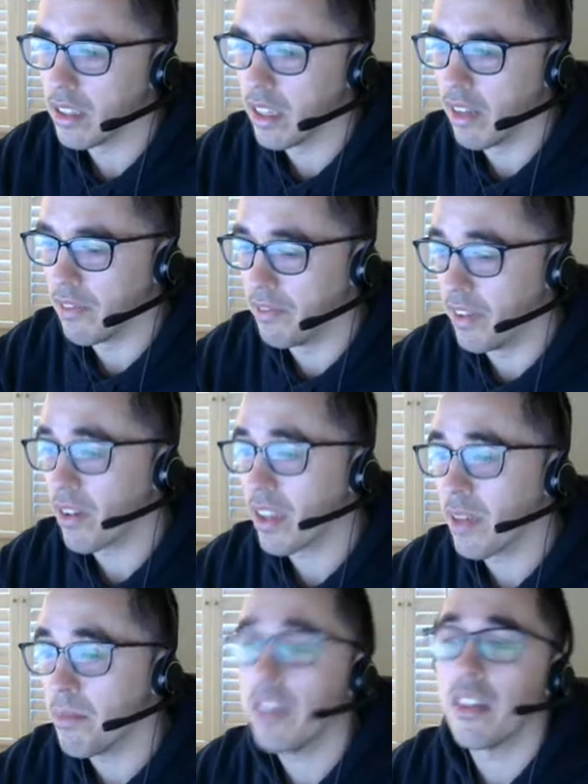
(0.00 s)
a very
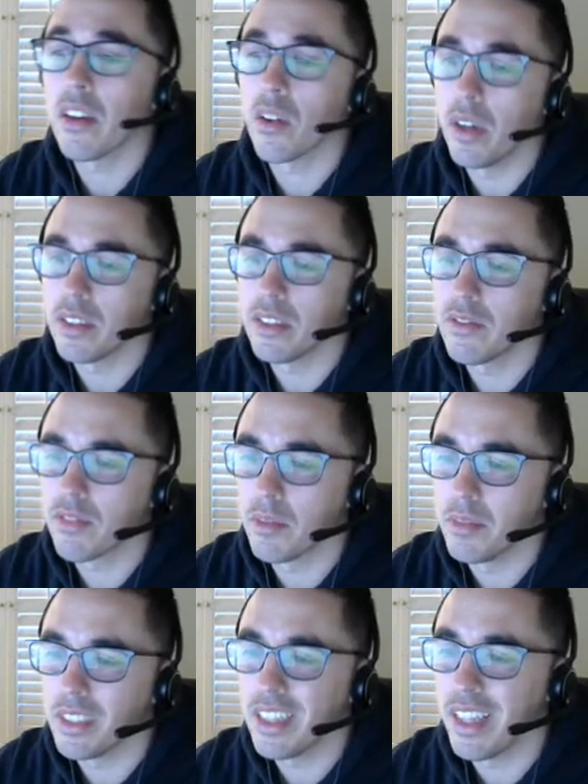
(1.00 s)
immediate question
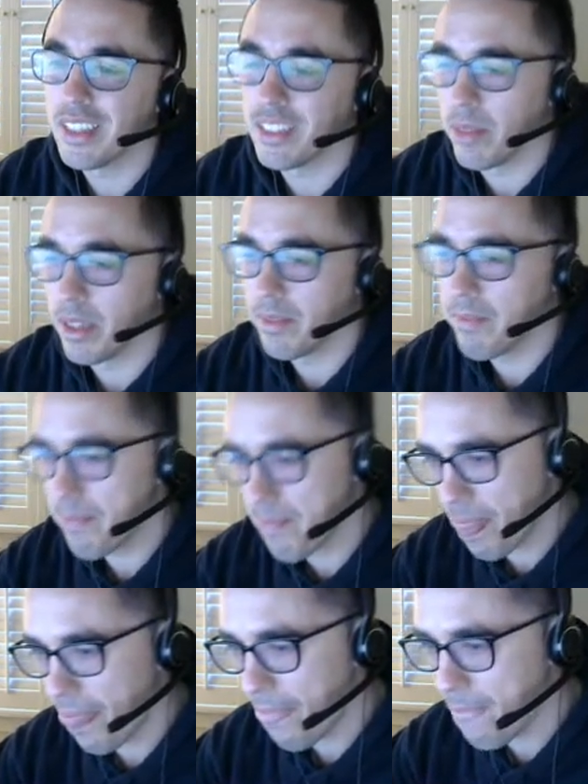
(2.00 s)
from Z Lazy Man.
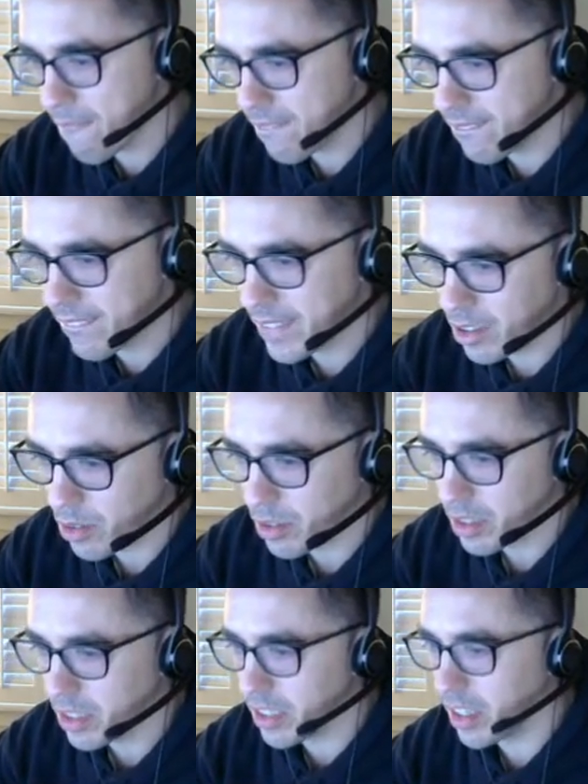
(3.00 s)

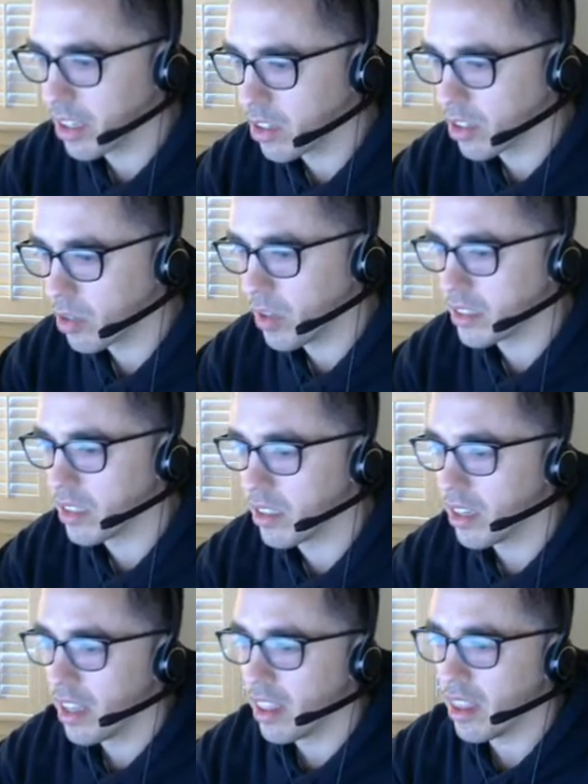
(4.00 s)
Good question here.
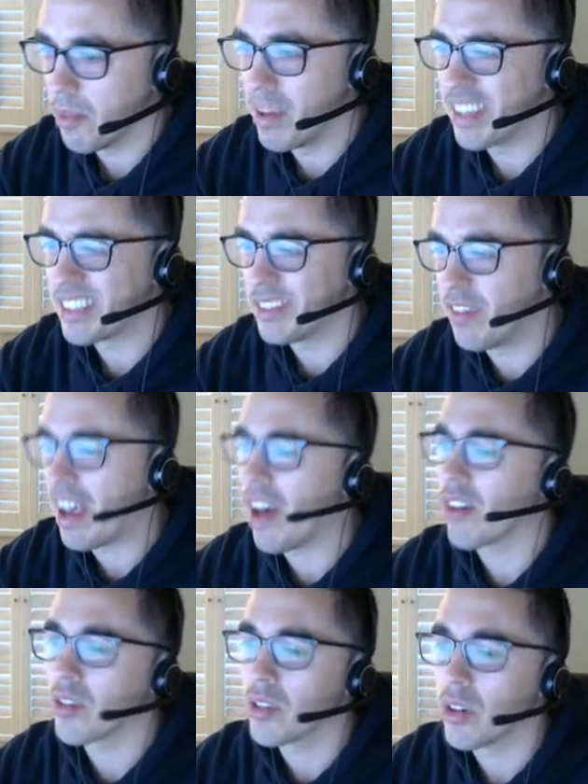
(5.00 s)
The best
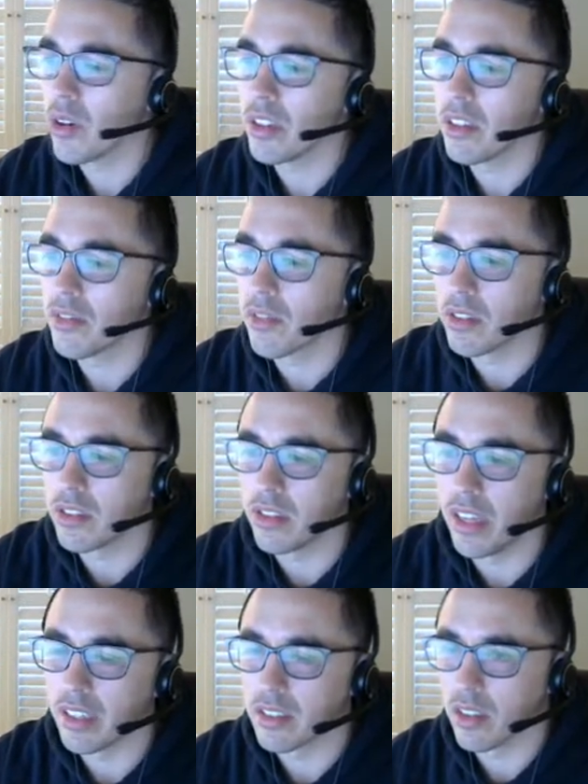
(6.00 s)
value goalie for
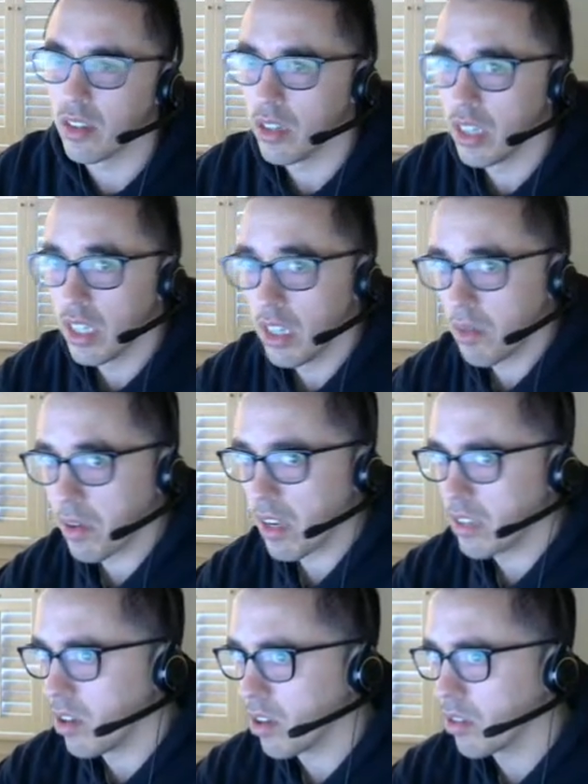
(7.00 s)
today. So we're kind
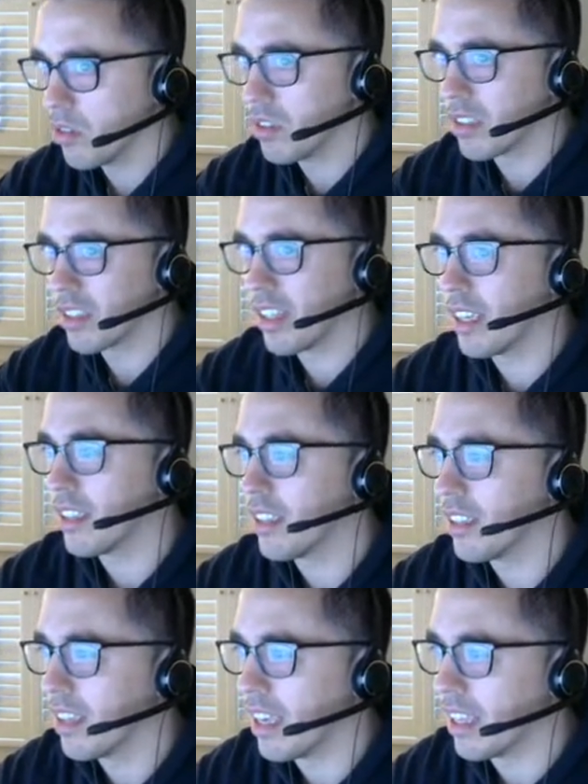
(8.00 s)
of talking through the slate
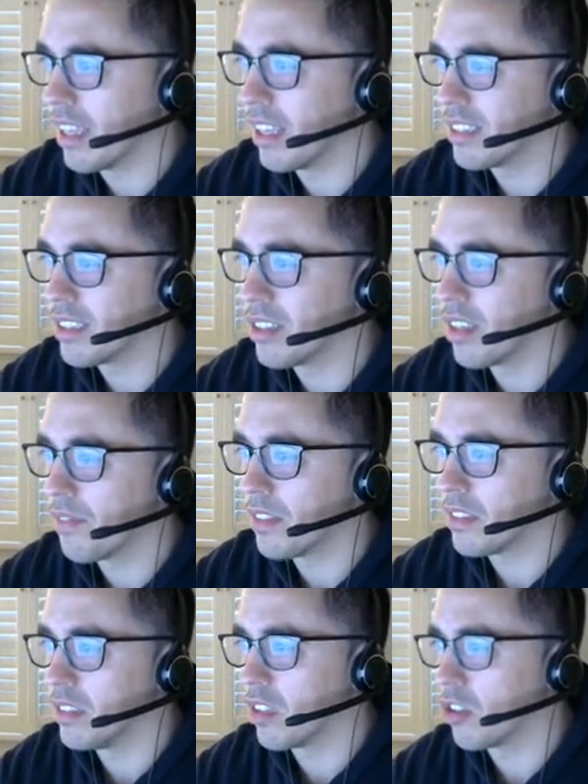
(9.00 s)
and NHL DFS
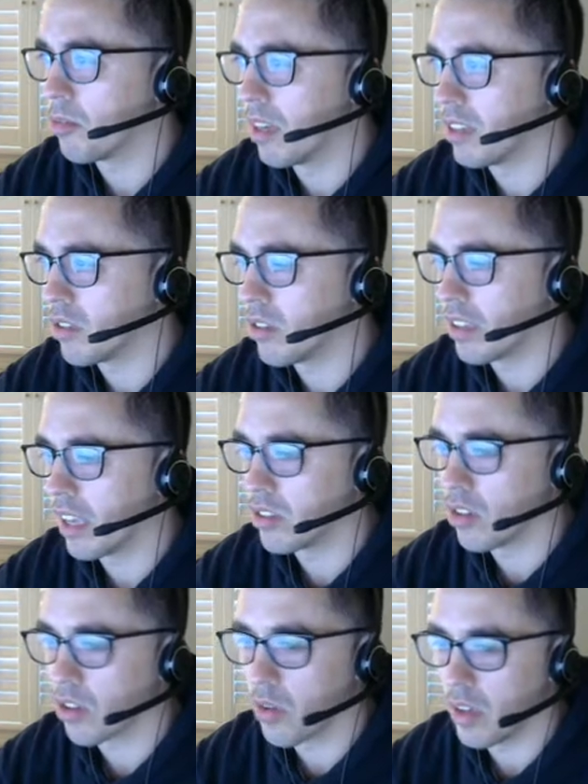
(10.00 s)
in general, but I'll certainly
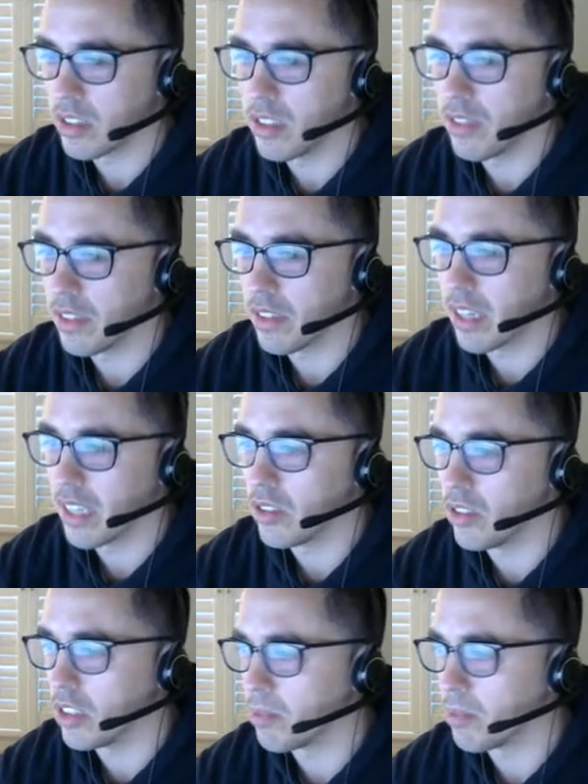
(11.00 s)
answer your question in case you're just